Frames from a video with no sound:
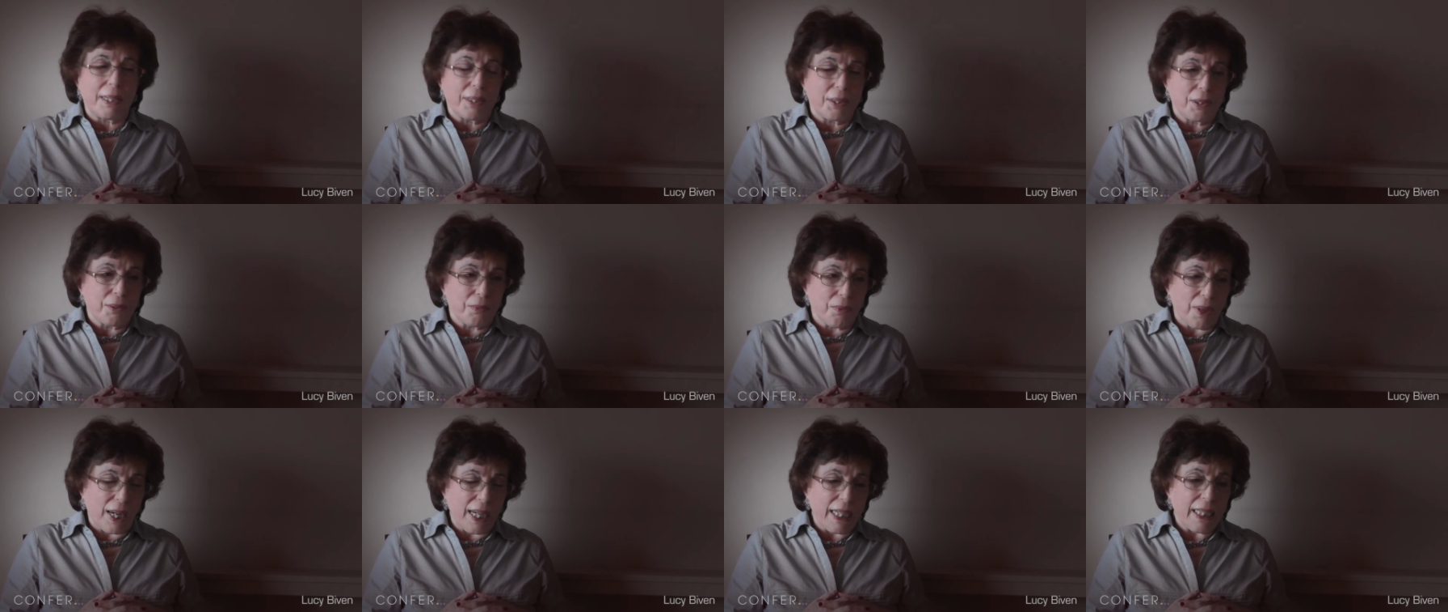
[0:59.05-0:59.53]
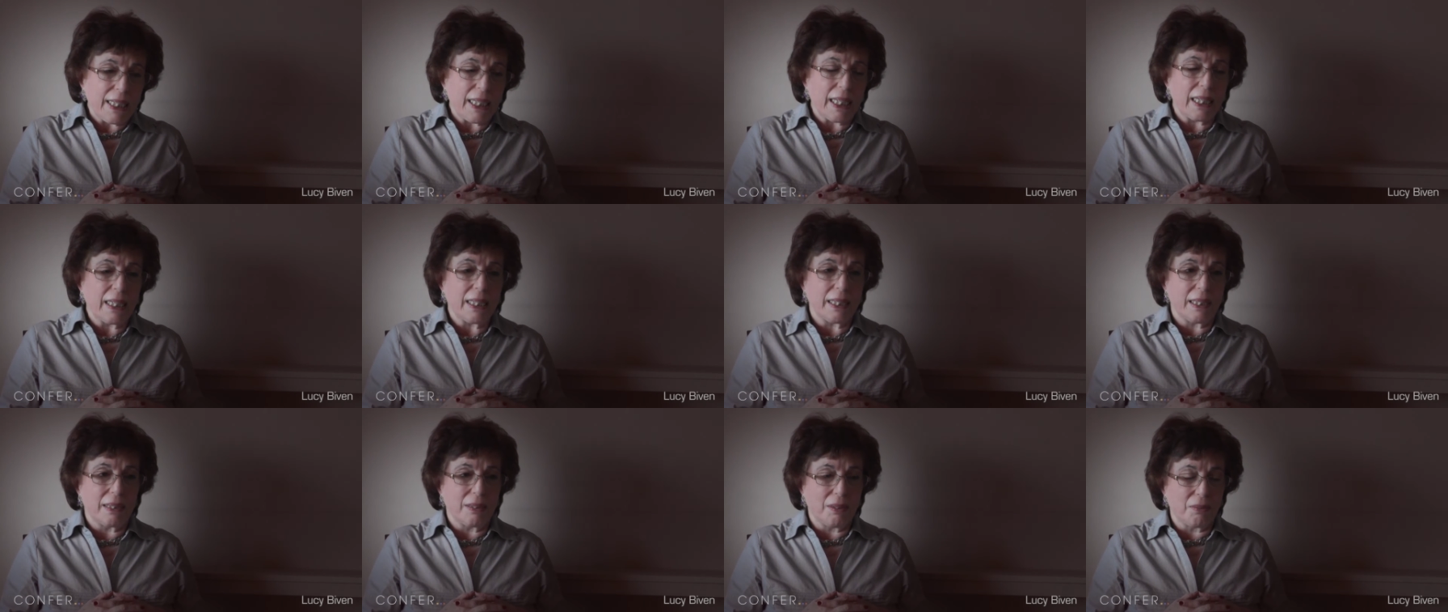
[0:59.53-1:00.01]
The right,
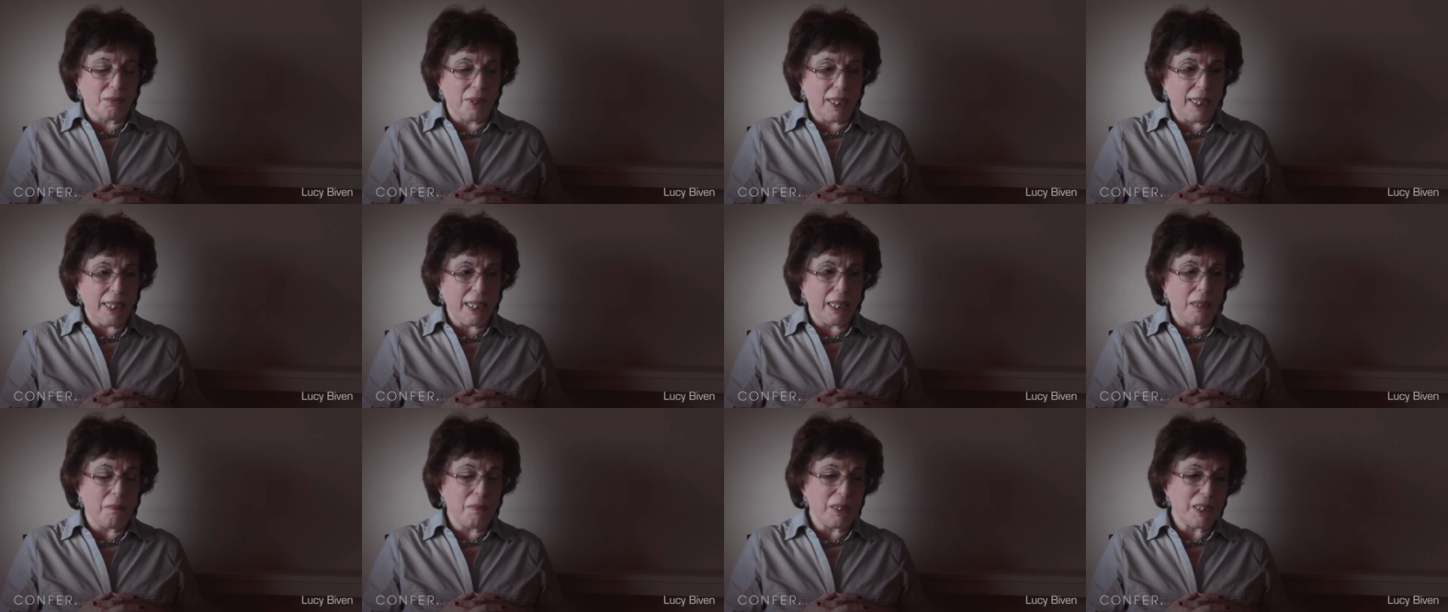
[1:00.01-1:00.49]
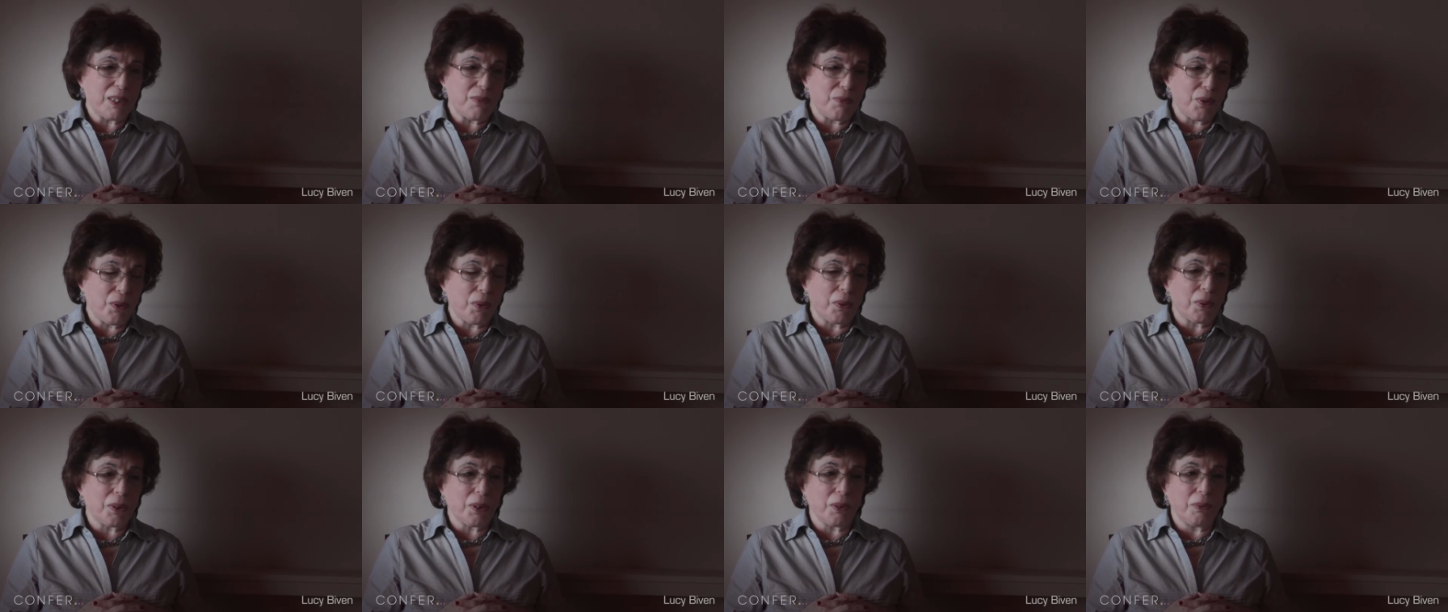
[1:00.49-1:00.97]
the right
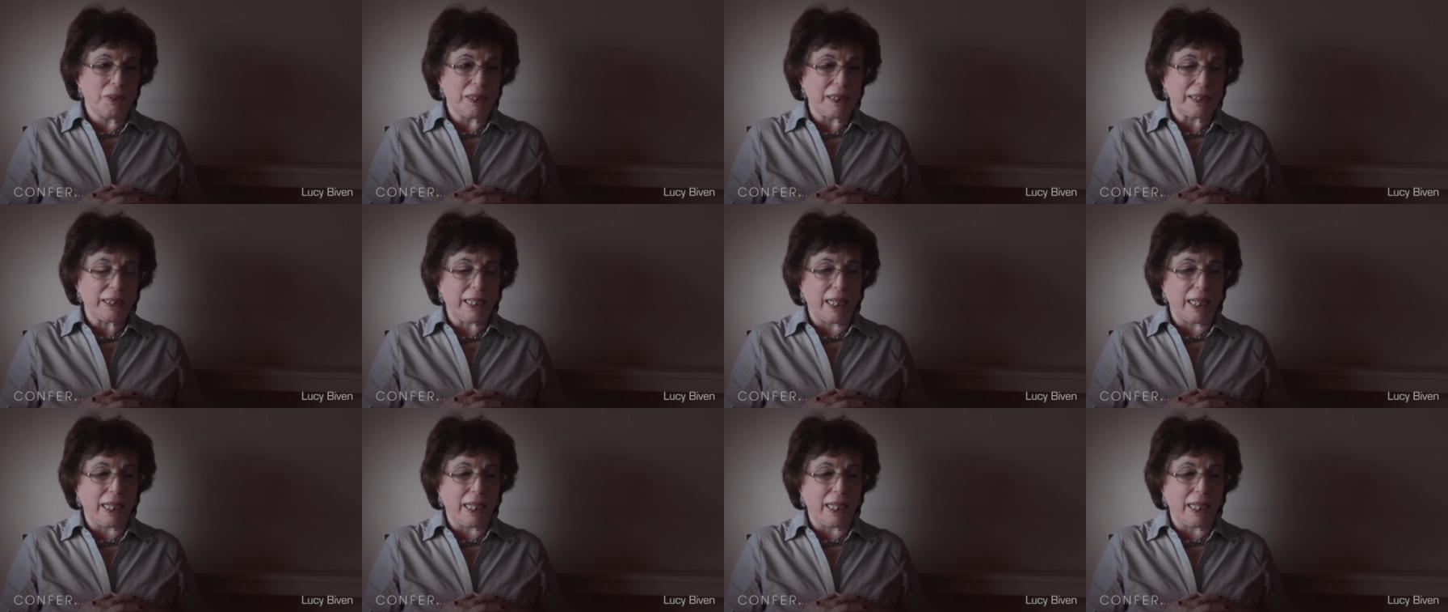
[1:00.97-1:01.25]
hemisphere, although it's